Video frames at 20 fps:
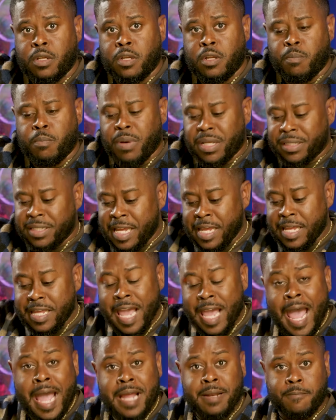But then
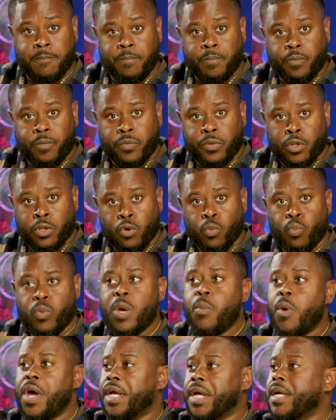yet, we
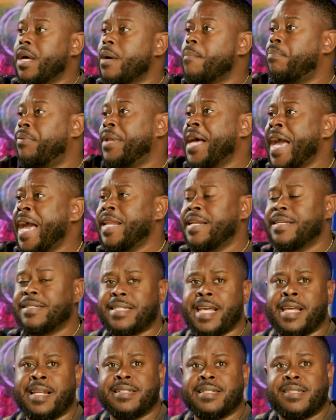want to complain and
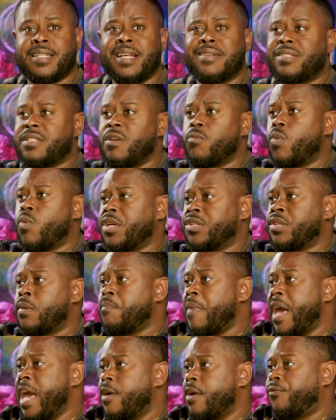say the system wasn't
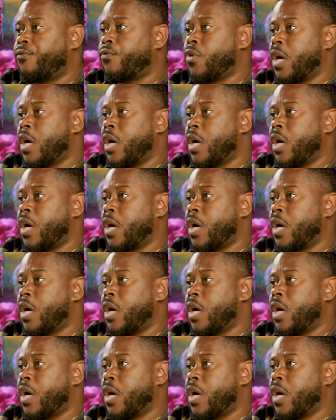made for